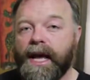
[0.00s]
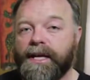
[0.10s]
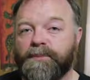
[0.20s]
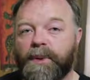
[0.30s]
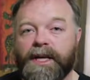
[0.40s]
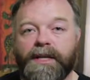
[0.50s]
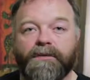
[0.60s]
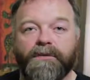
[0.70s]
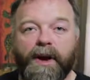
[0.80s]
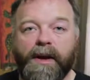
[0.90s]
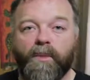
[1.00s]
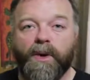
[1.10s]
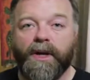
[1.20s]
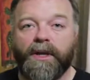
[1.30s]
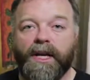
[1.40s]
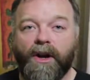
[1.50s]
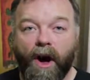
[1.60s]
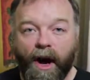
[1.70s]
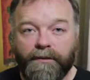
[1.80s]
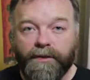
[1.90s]
explaining the framework that
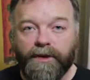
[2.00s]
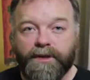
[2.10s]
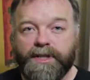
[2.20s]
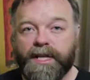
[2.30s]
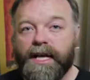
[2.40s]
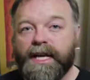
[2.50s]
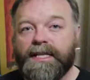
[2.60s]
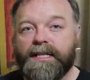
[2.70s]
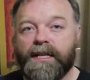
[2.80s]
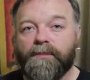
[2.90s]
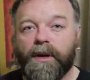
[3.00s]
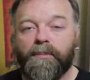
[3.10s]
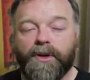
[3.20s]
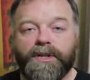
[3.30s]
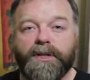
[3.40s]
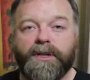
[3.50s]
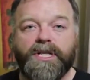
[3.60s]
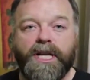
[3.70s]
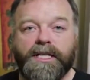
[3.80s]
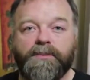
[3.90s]
I've used to sell my personalized
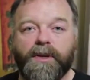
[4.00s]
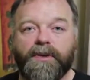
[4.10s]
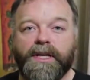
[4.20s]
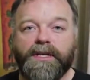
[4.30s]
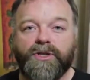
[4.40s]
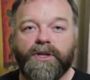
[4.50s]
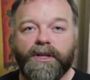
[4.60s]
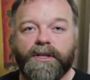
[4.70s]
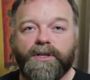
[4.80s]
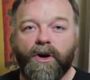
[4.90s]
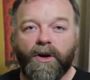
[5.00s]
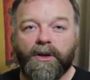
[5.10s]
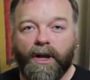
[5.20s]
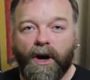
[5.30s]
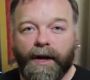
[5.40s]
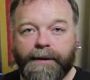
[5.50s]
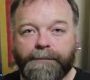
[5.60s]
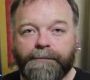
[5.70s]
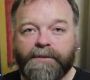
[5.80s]
Shakespearean sonnets online.